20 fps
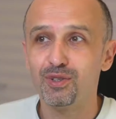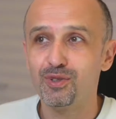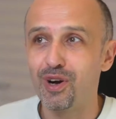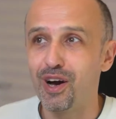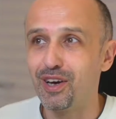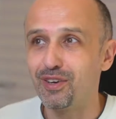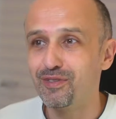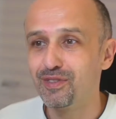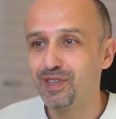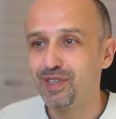
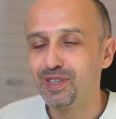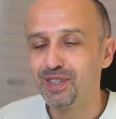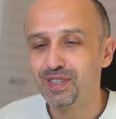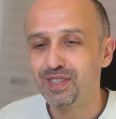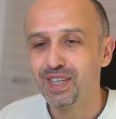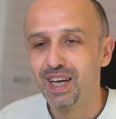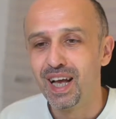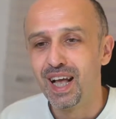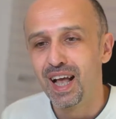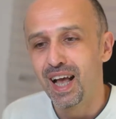drivers
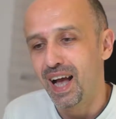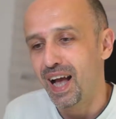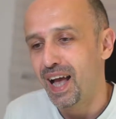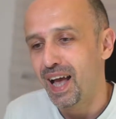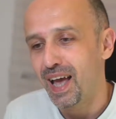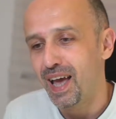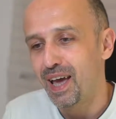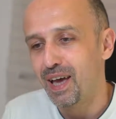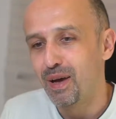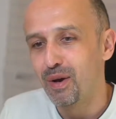
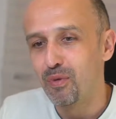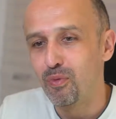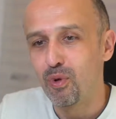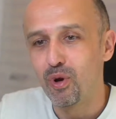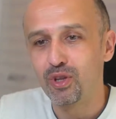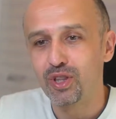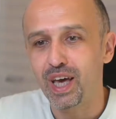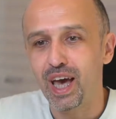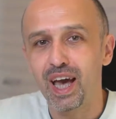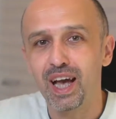uh,
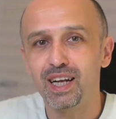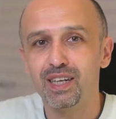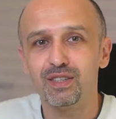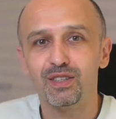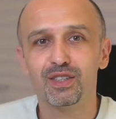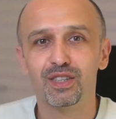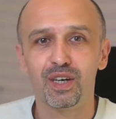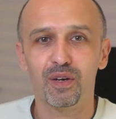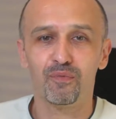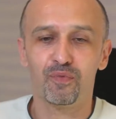what
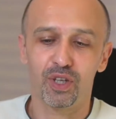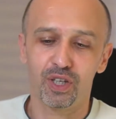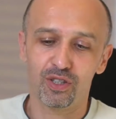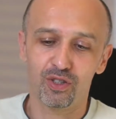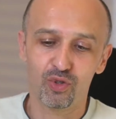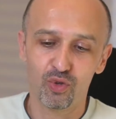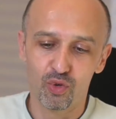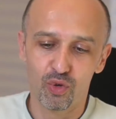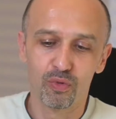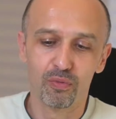else
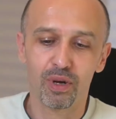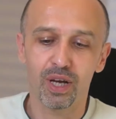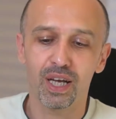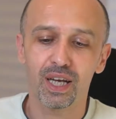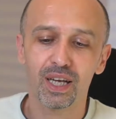zoom